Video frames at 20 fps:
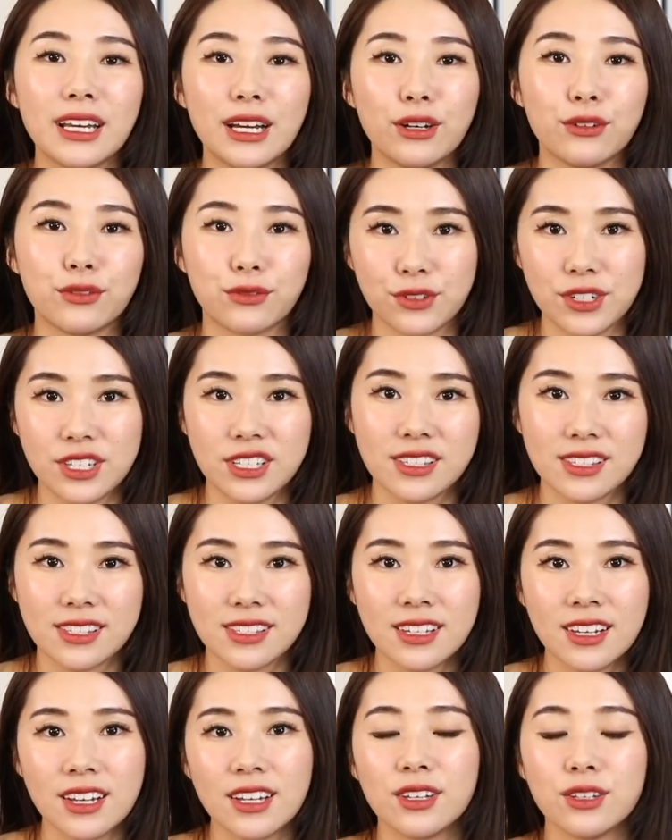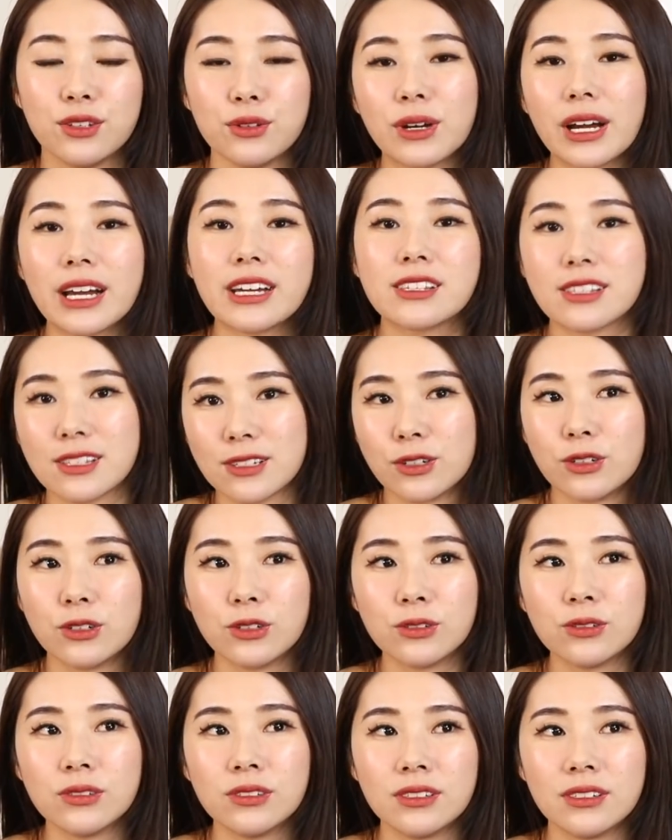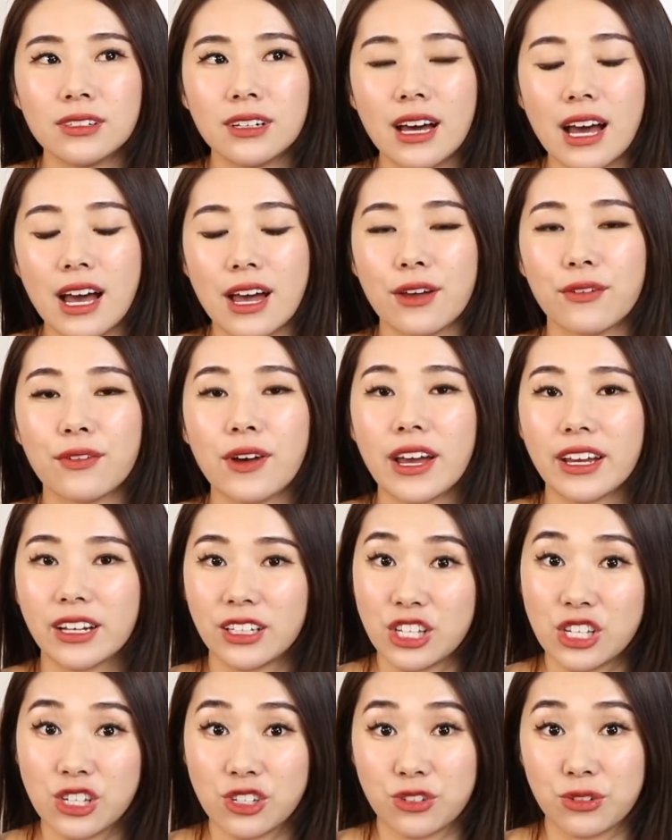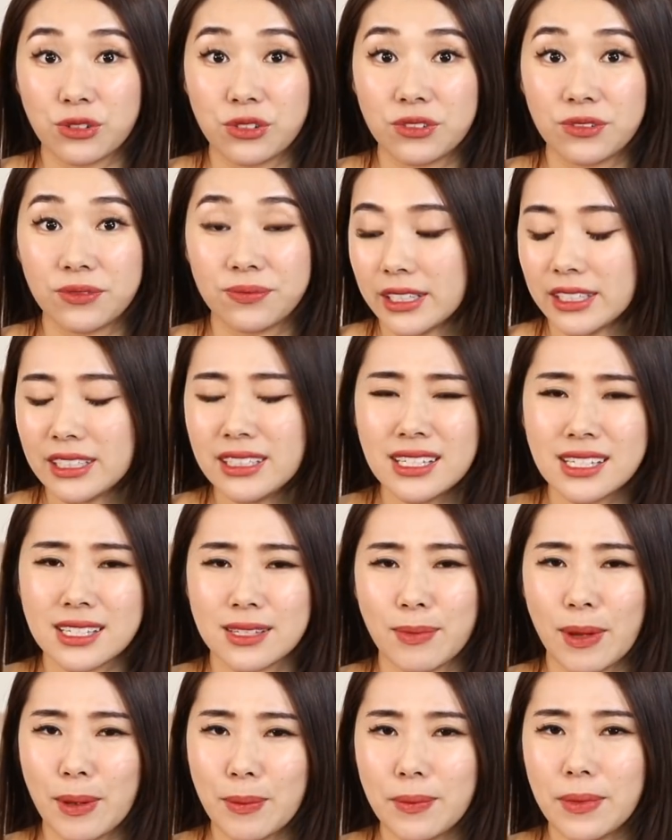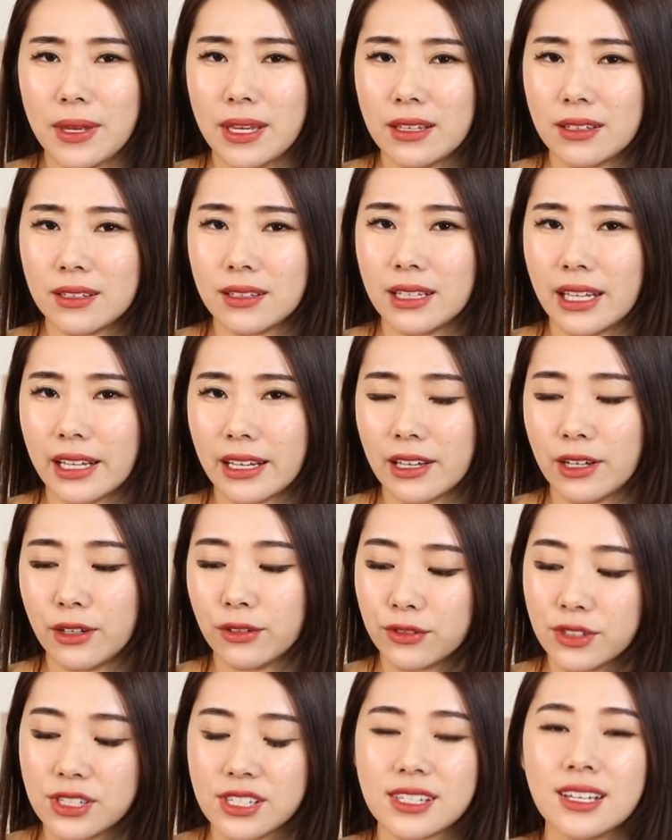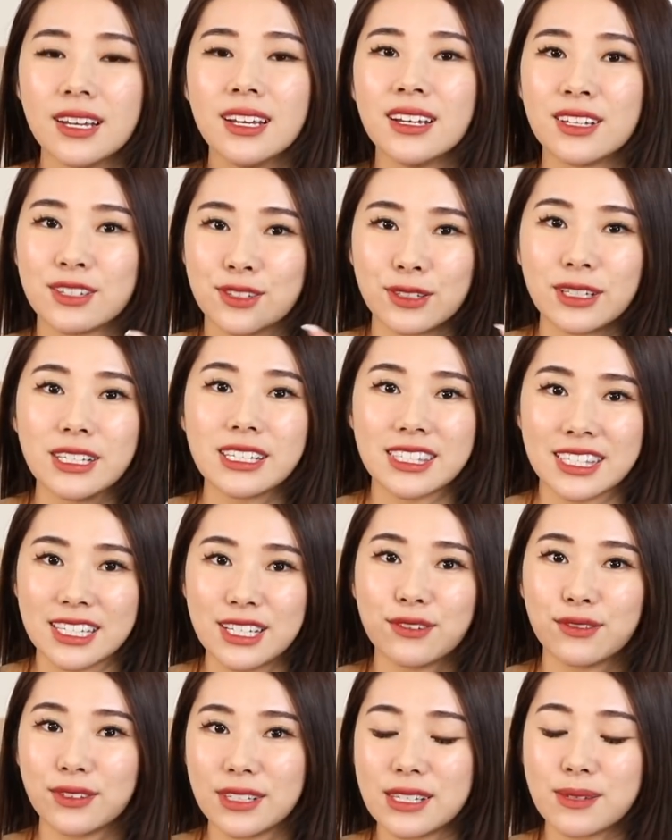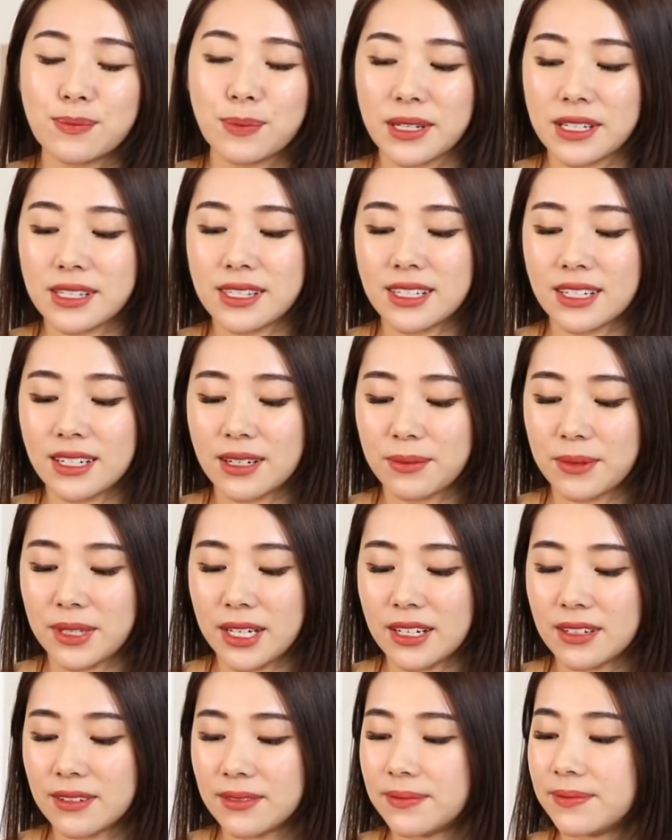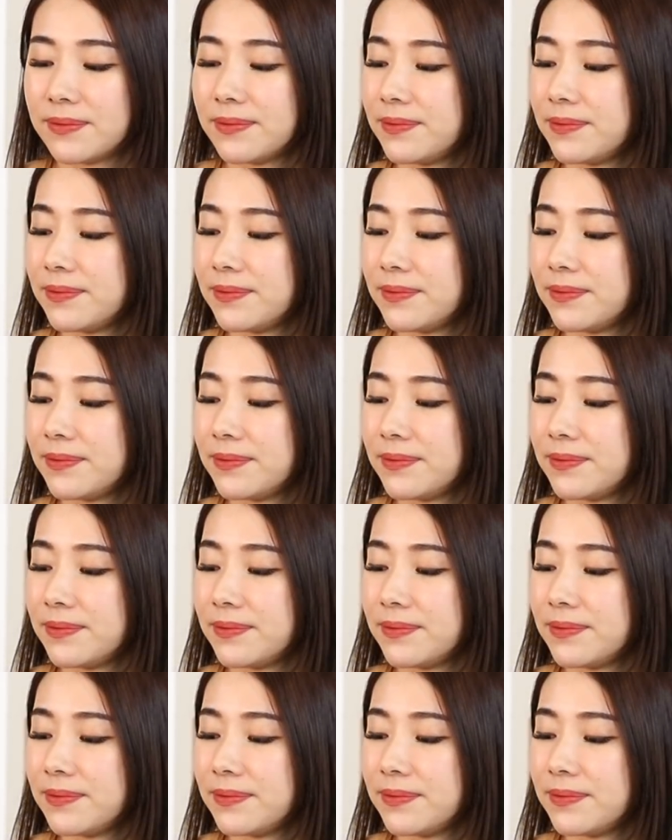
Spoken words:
health risks. You guys know I have high cholesterol. I think that's my main like health risk. So let's see if this picks it up, yeah.